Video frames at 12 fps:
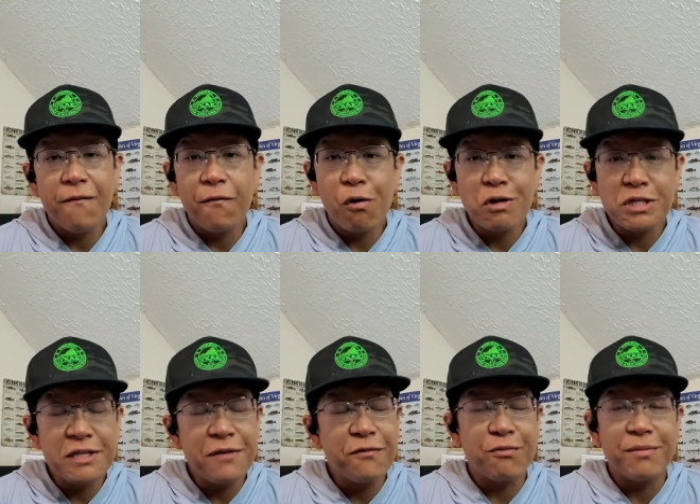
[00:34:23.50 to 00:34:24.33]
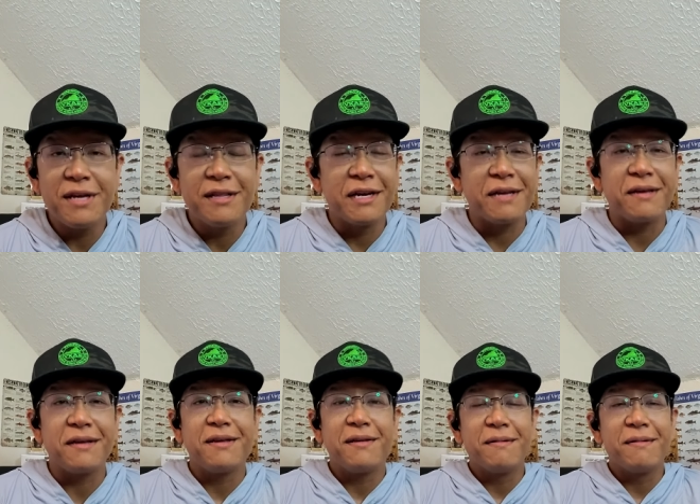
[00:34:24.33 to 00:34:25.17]
fortunately for me, like
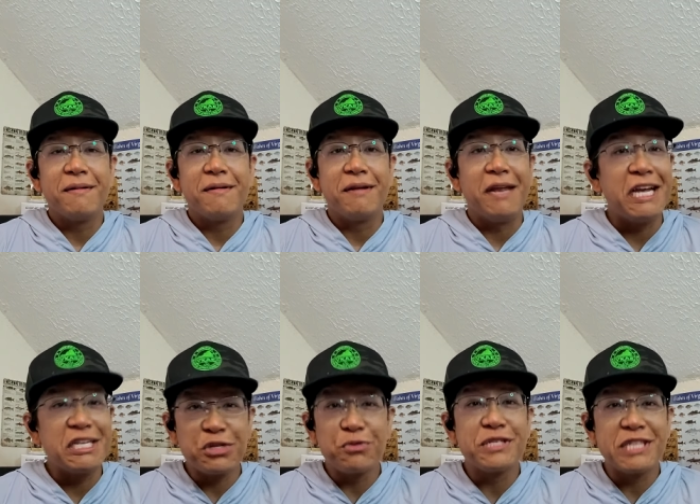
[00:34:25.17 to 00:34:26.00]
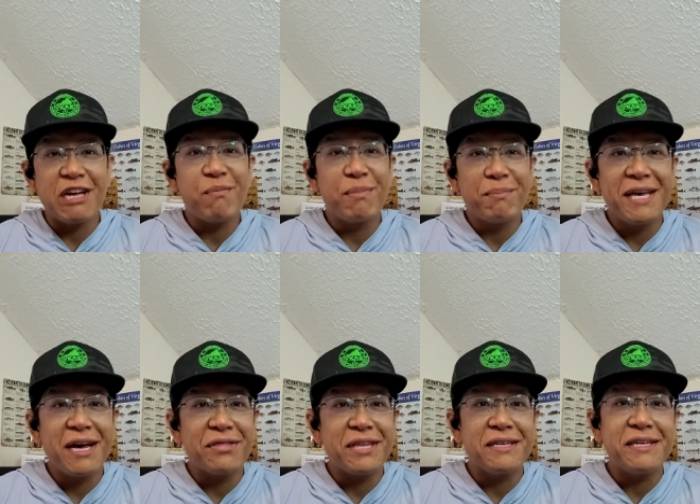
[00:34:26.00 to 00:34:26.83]
nature was helping me
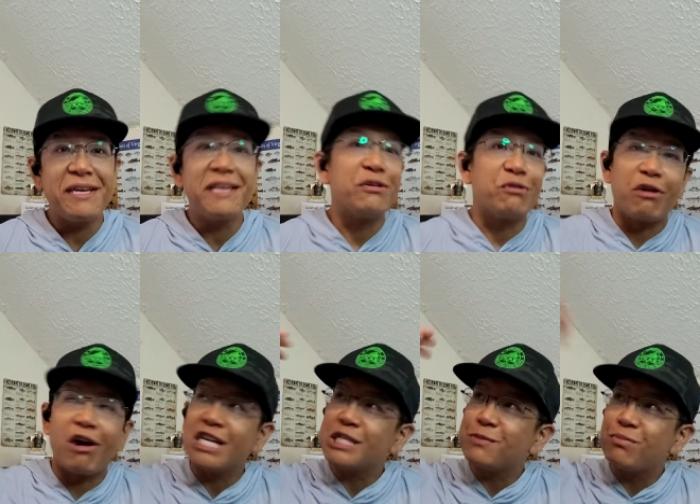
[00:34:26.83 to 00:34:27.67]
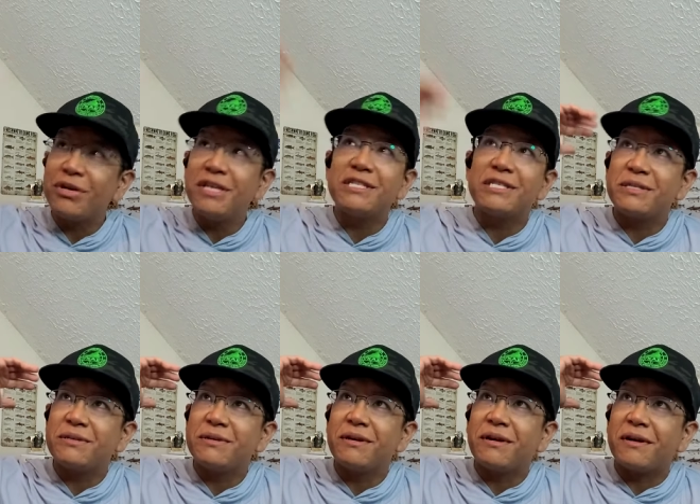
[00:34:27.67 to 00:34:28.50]
out that day. There were ospreys,
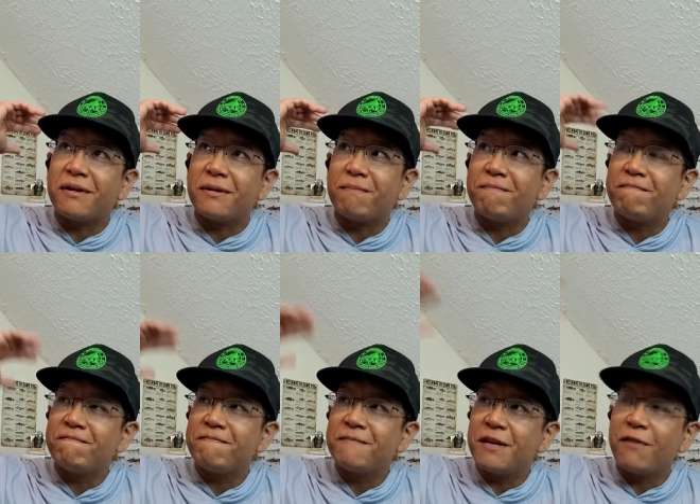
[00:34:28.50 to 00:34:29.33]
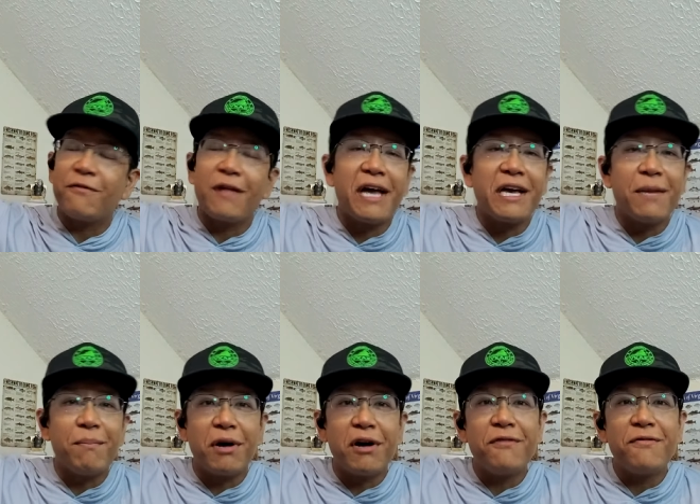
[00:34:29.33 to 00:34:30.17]
um, you know, flying
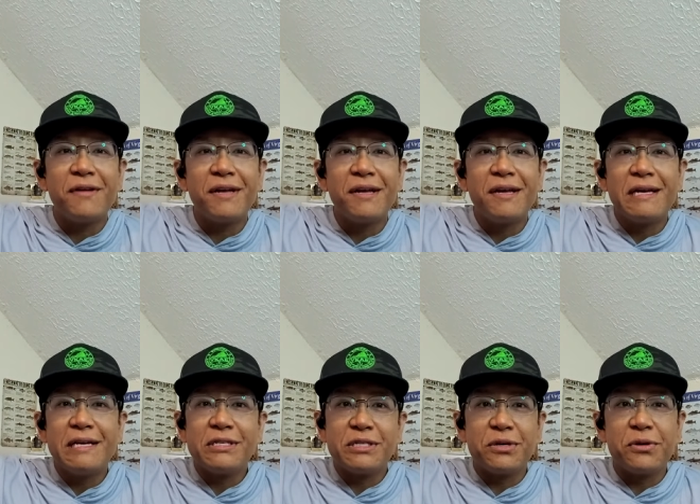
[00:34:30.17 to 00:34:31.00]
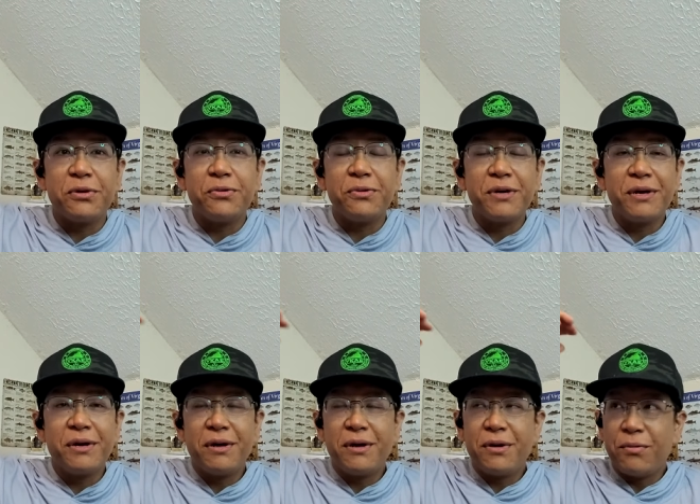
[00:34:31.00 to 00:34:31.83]
above. So
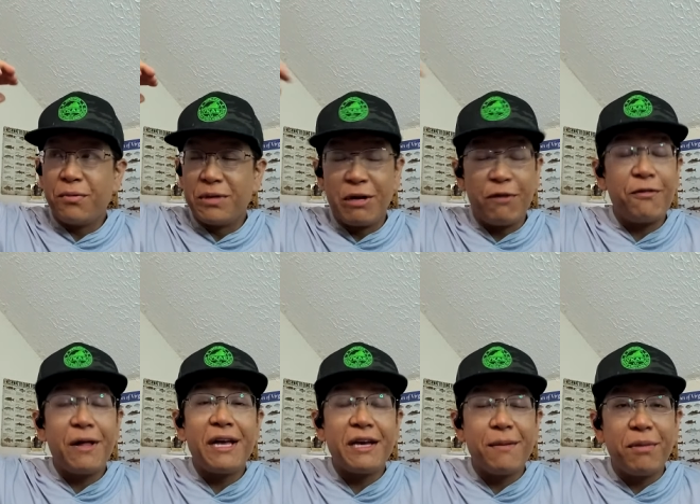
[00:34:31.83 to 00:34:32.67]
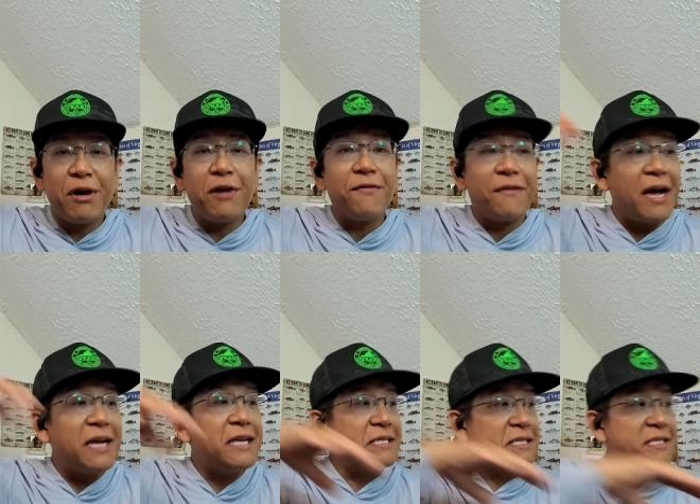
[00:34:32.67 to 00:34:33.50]
when they're flying above, I
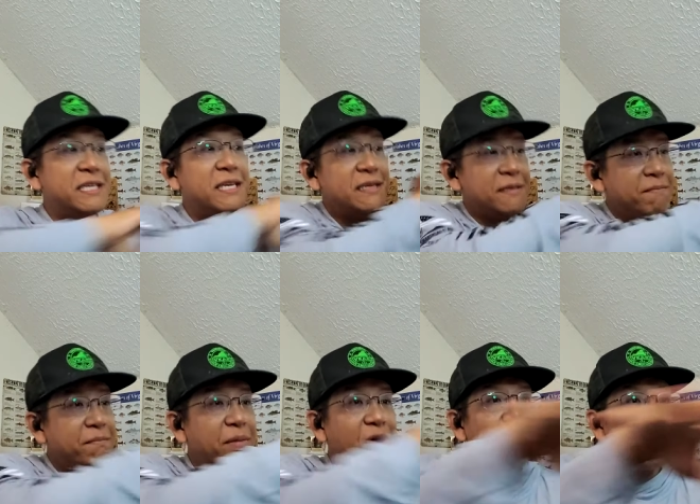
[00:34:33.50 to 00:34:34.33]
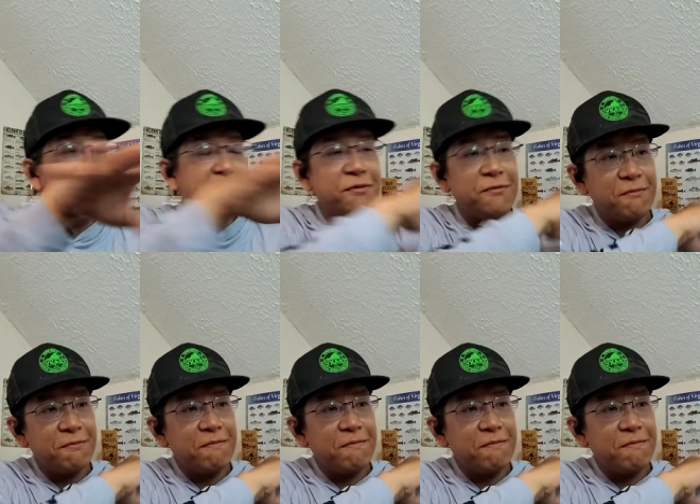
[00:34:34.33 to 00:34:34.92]
could see pods of,